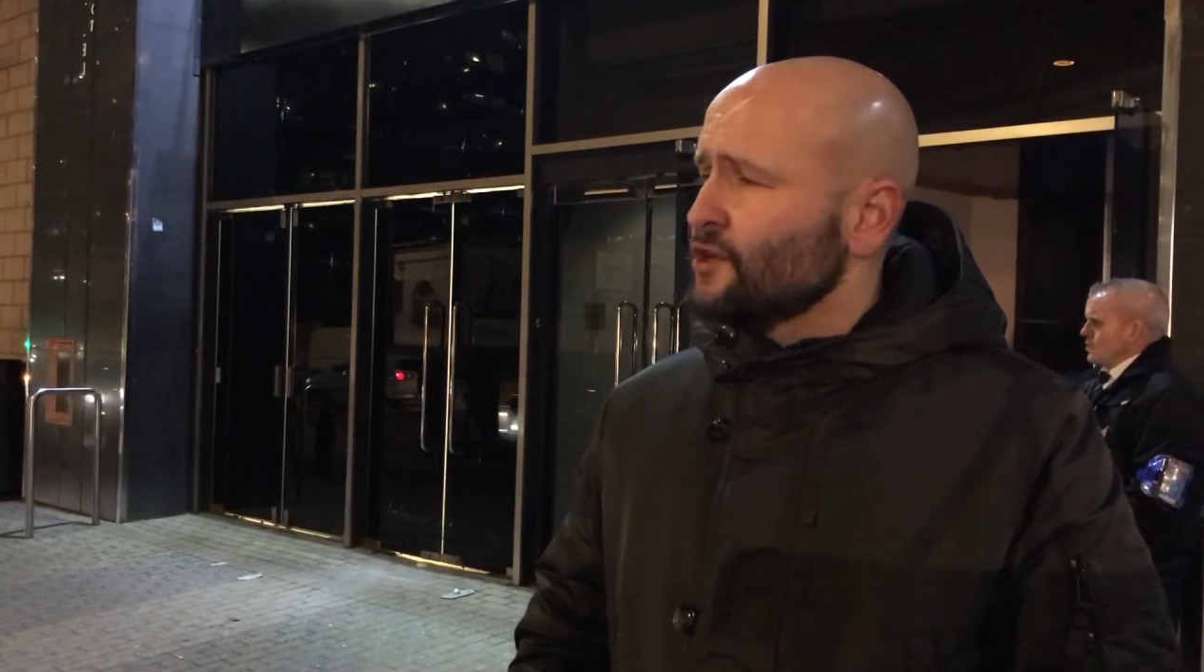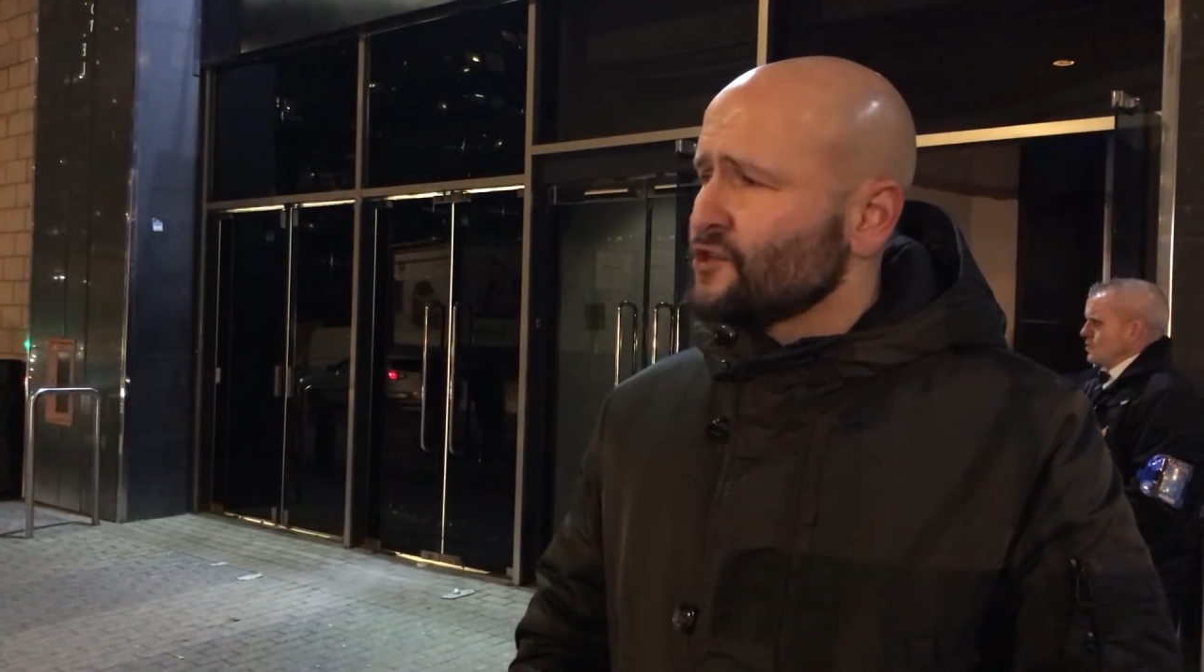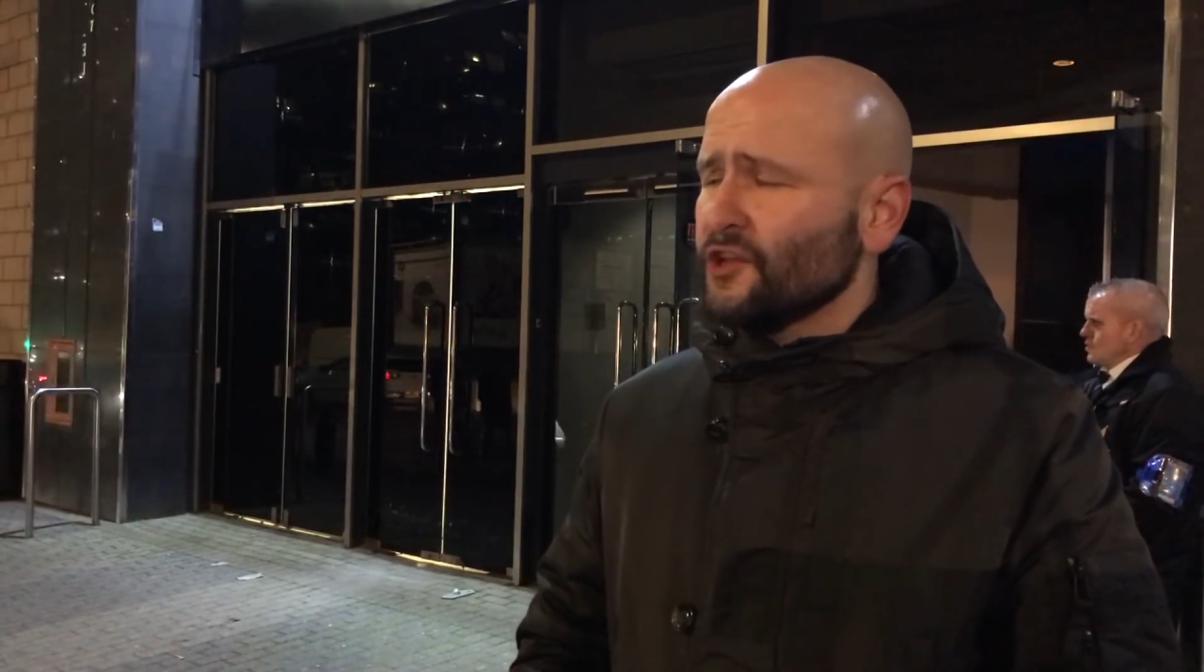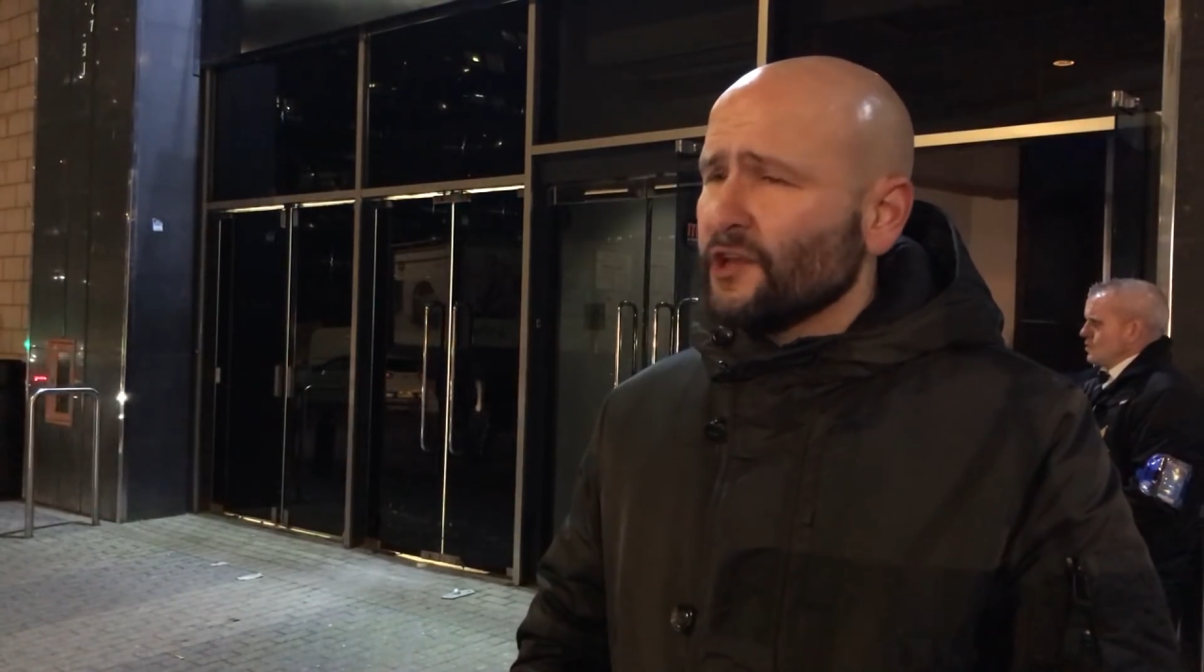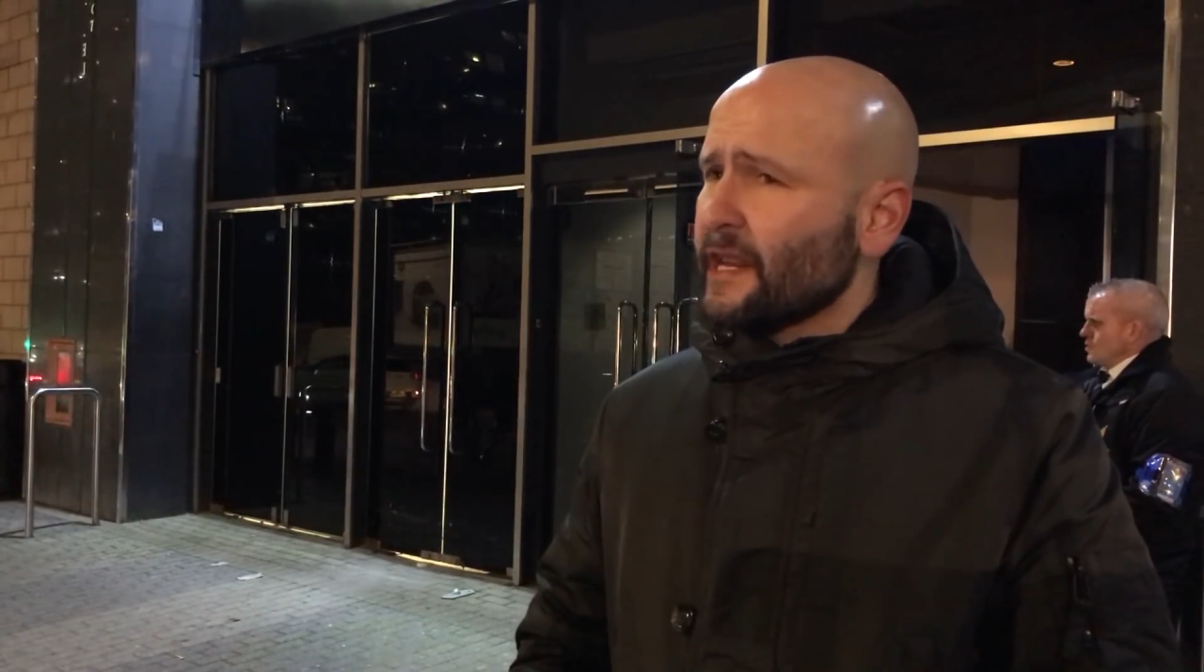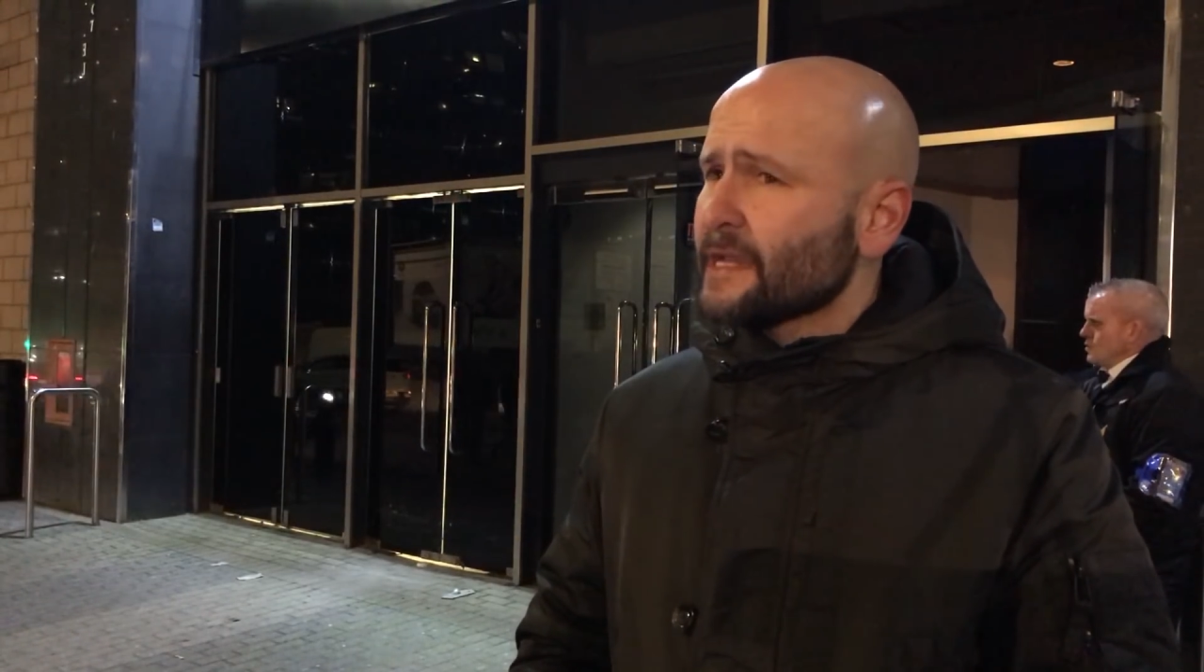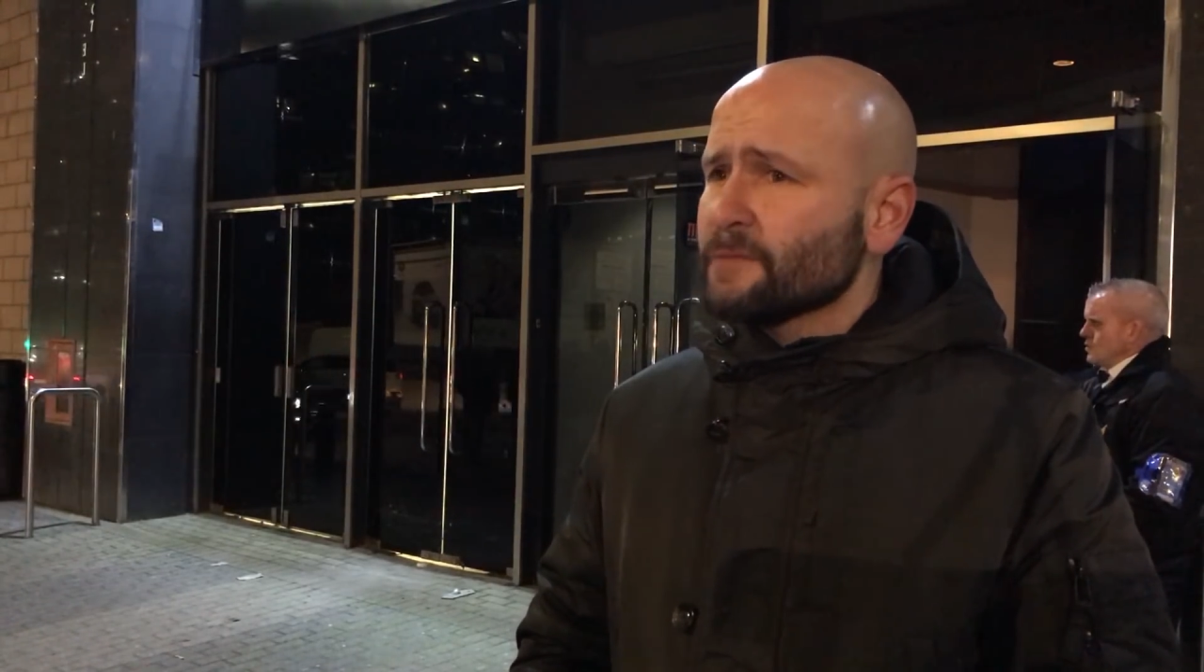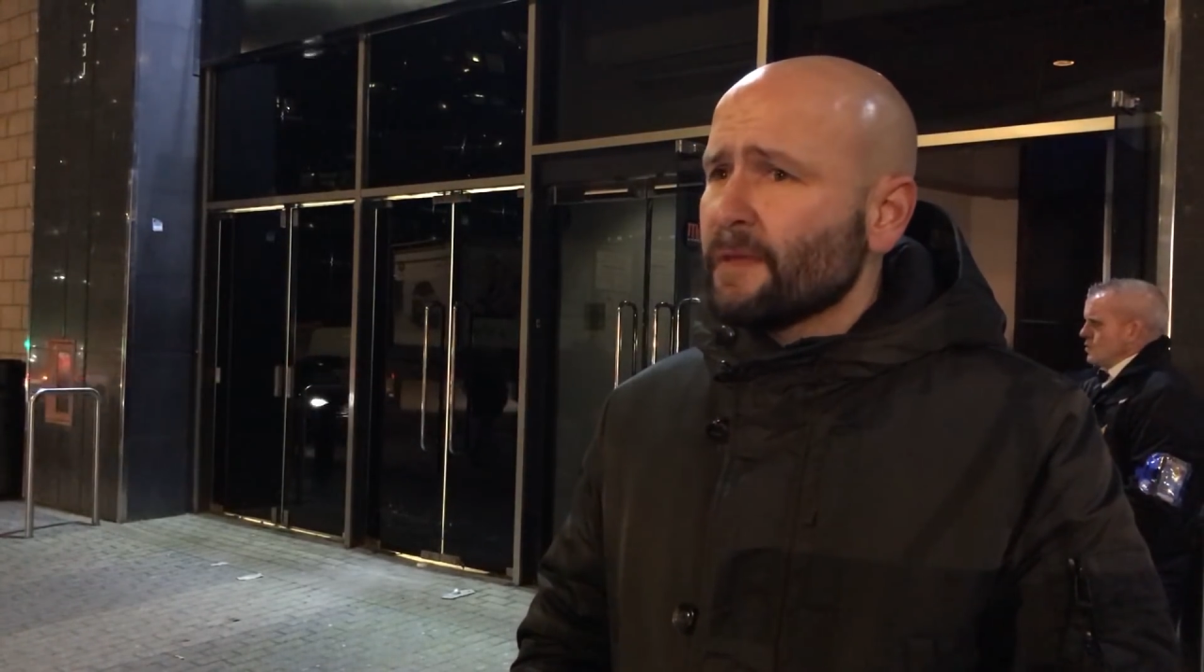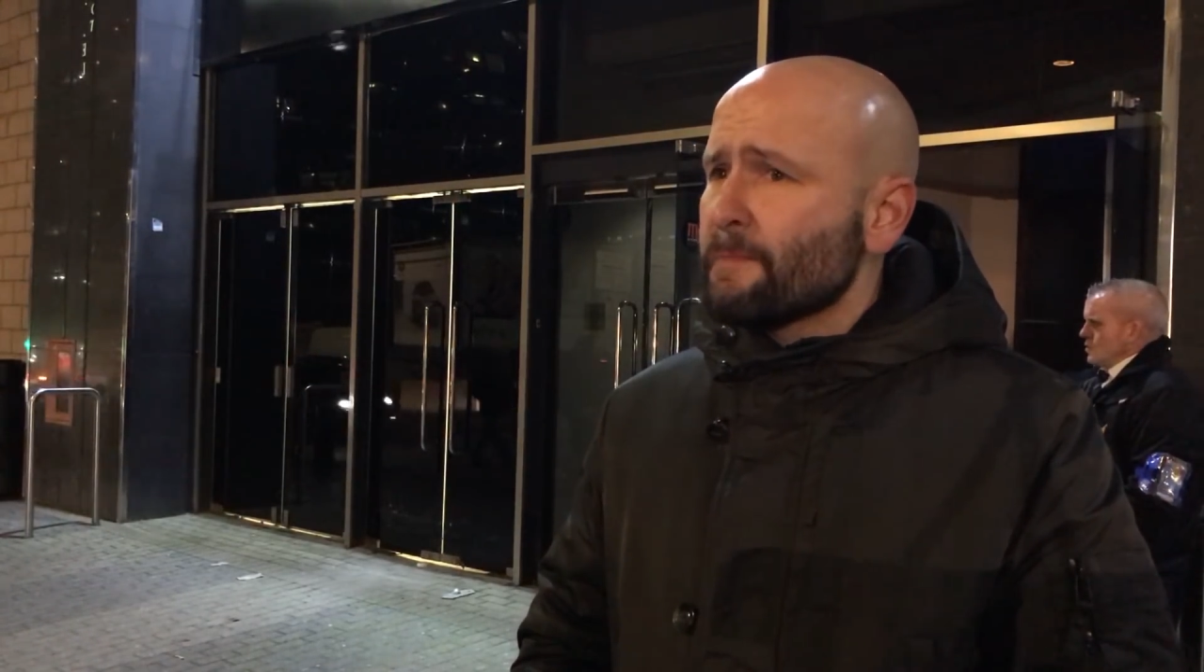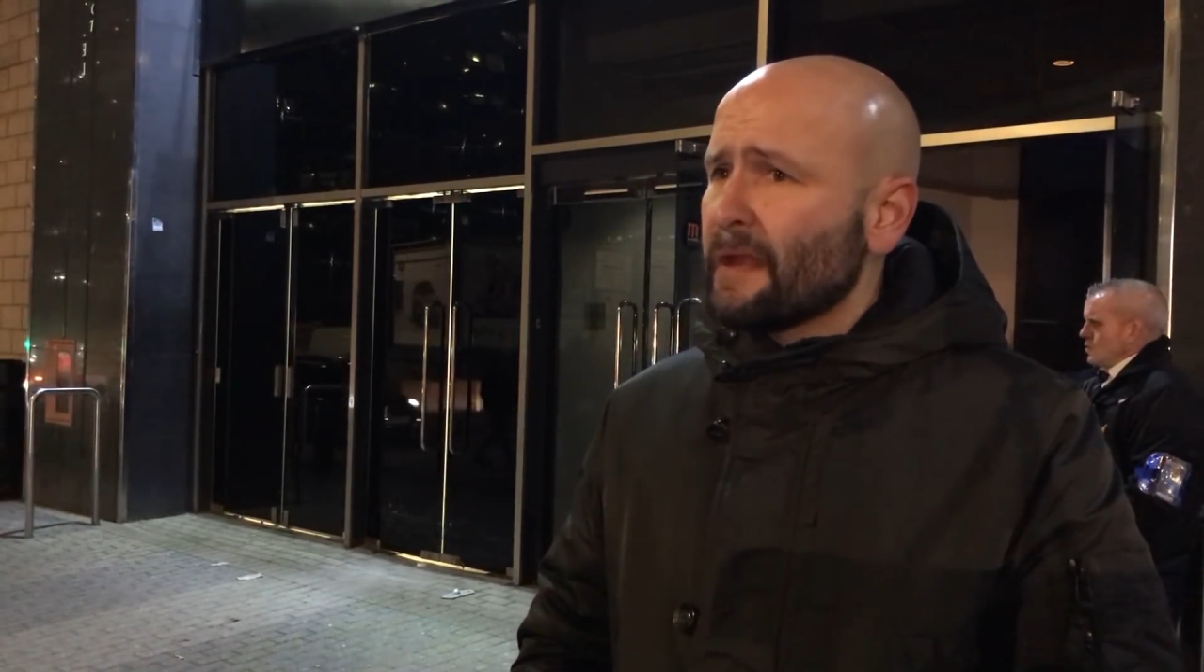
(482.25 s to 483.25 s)
Certainly
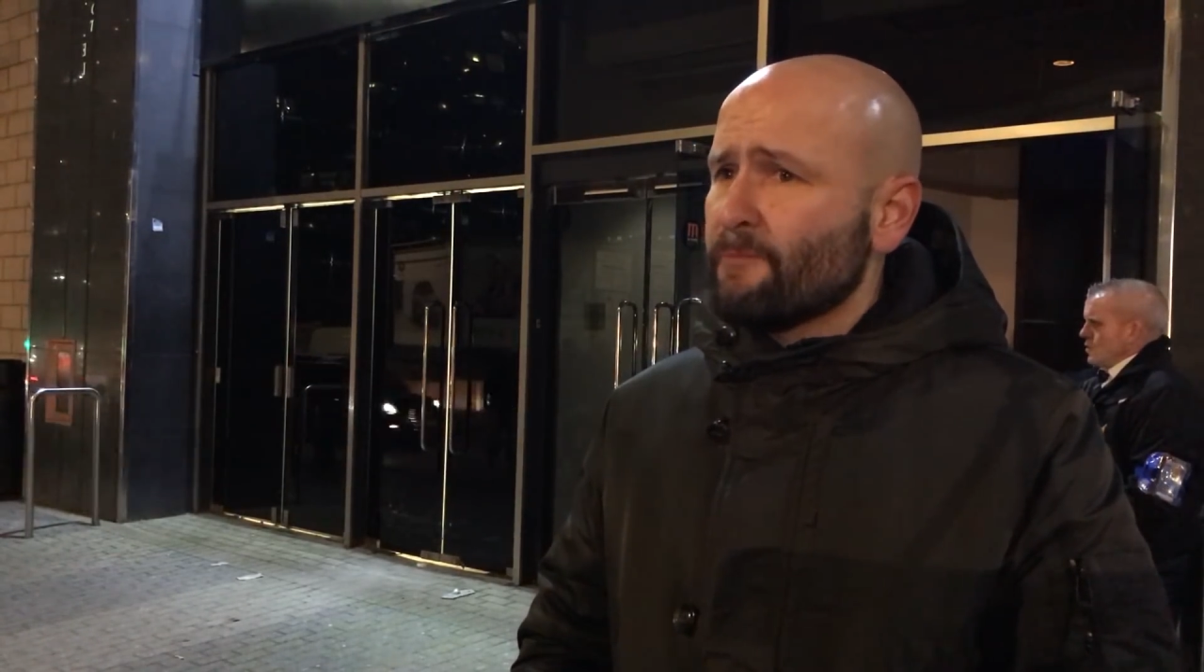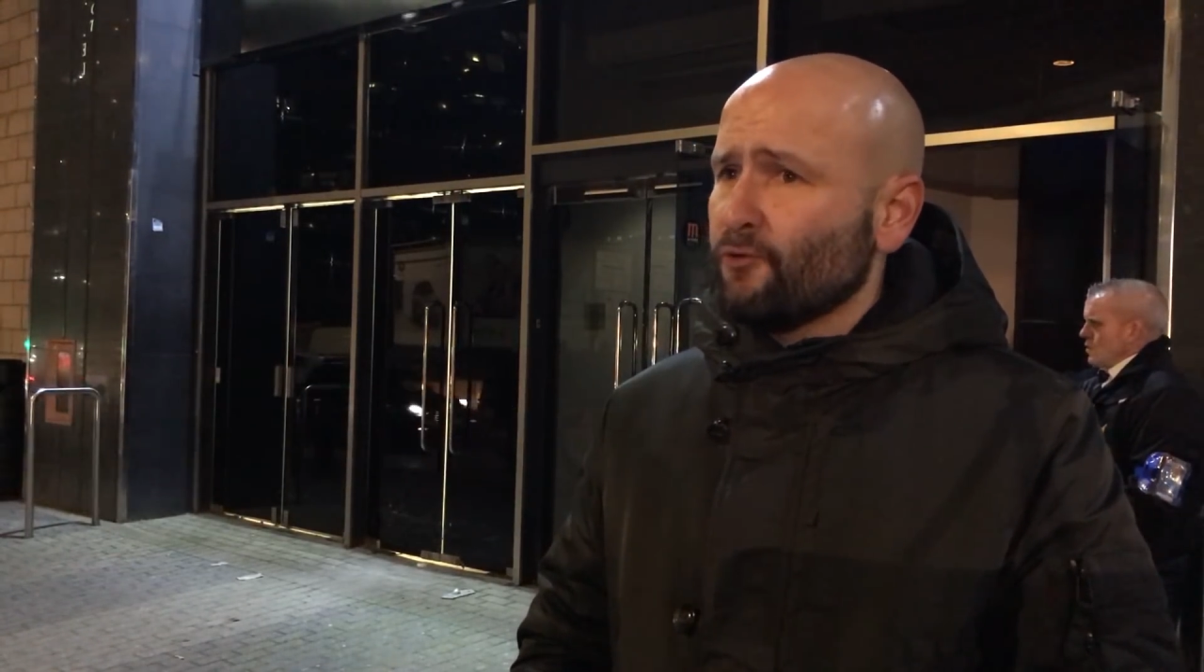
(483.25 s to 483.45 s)
hasn't been many